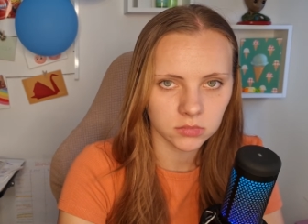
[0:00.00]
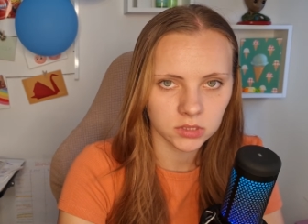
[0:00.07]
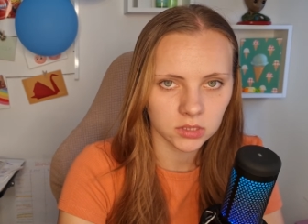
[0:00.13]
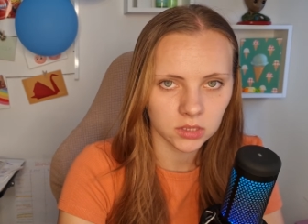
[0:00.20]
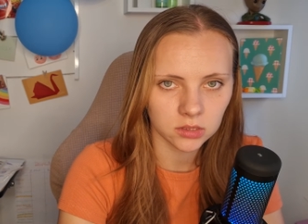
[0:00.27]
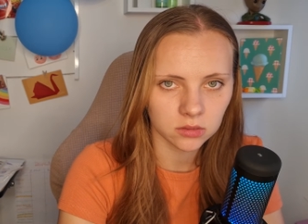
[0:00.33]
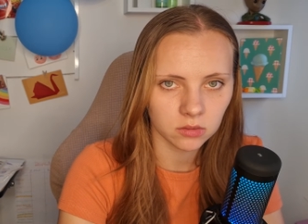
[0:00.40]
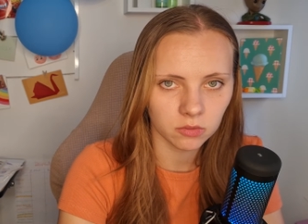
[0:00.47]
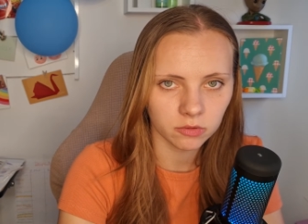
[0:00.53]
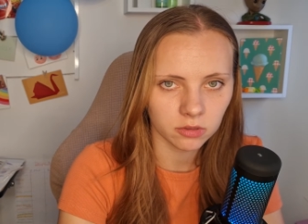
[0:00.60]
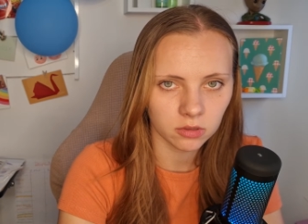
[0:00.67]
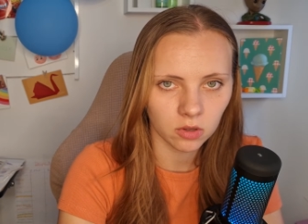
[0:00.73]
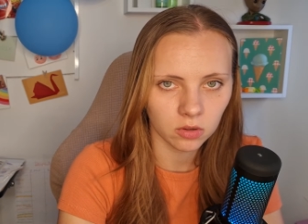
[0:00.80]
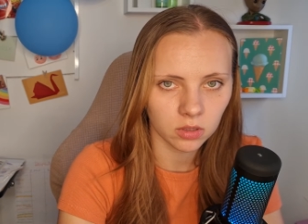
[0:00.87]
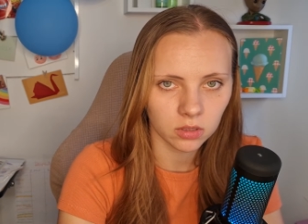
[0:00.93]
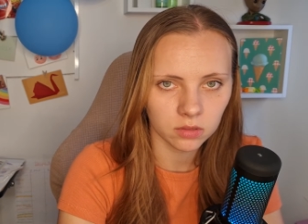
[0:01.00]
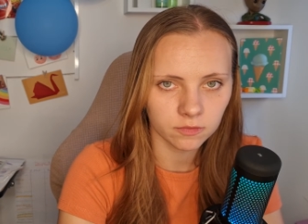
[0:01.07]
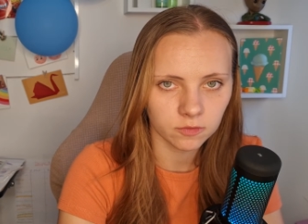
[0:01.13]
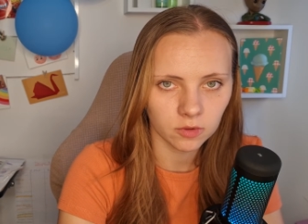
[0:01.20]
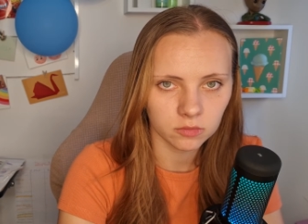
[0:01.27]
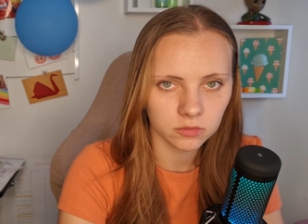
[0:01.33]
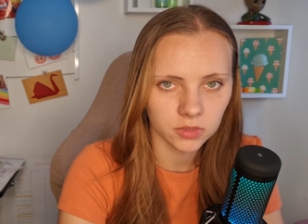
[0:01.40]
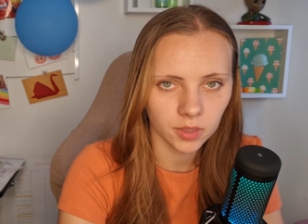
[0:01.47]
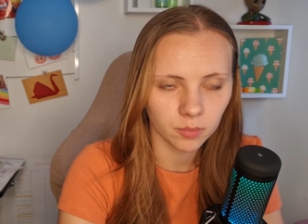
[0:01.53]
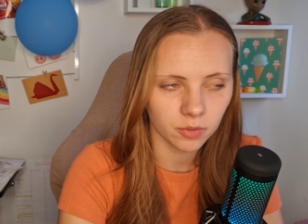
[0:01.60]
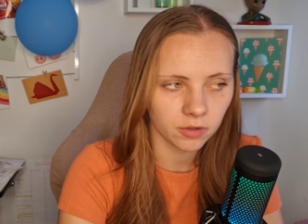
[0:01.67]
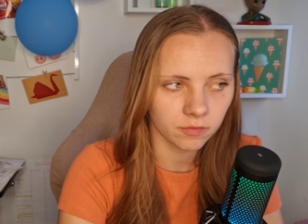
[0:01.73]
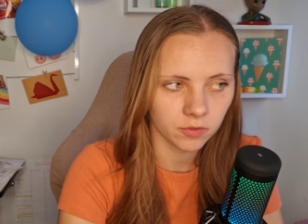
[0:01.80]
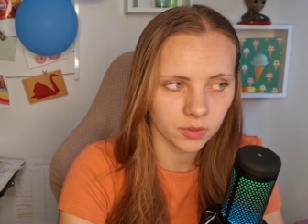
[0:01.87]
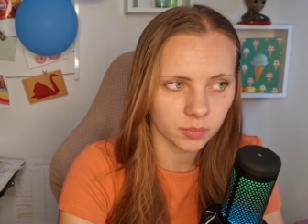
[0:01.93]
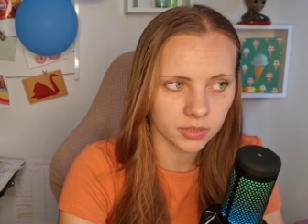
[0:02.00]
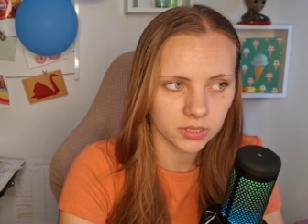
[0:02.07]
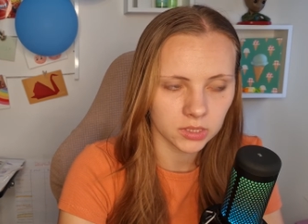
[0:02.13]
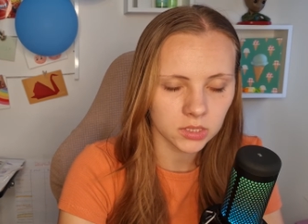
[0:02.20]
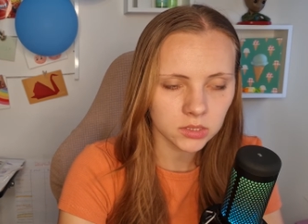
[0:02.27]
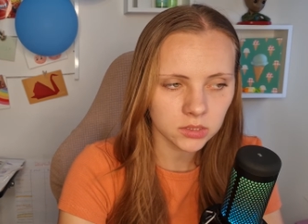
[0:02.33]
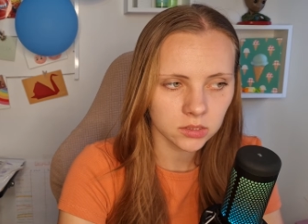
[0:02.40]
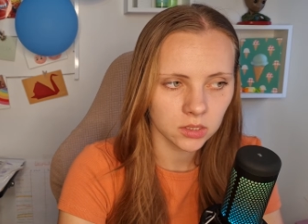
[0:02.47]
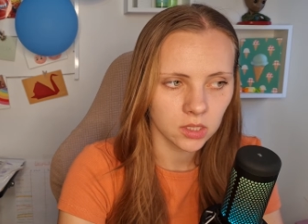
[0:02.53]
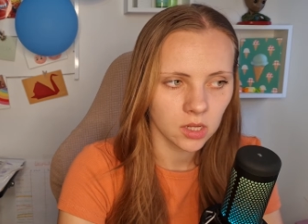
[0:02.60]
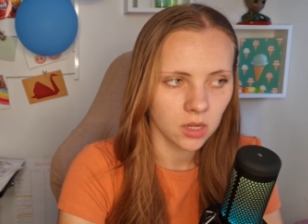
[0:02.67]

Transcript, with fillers: didn't know the local phone number for the police,